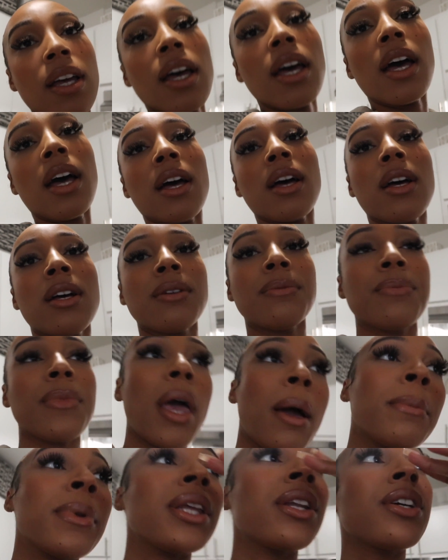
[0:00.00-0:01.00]
um
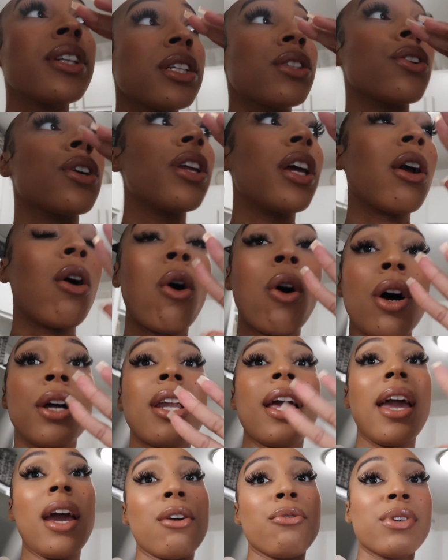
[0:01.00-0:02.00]
i'm literally turning
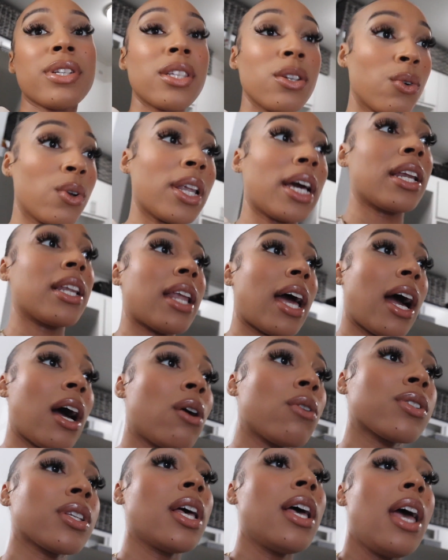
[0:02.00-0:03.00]
on every single light in the
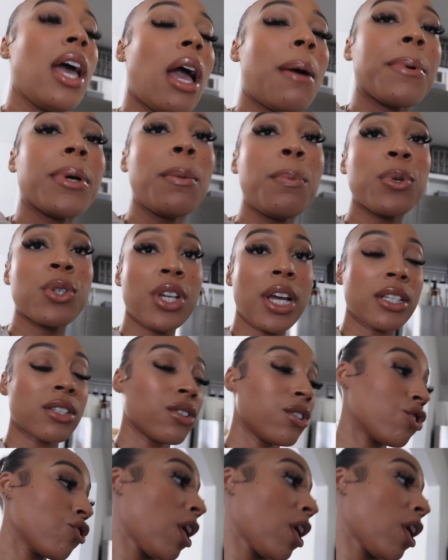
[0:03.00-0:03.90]
house i'm gonna put you guys on a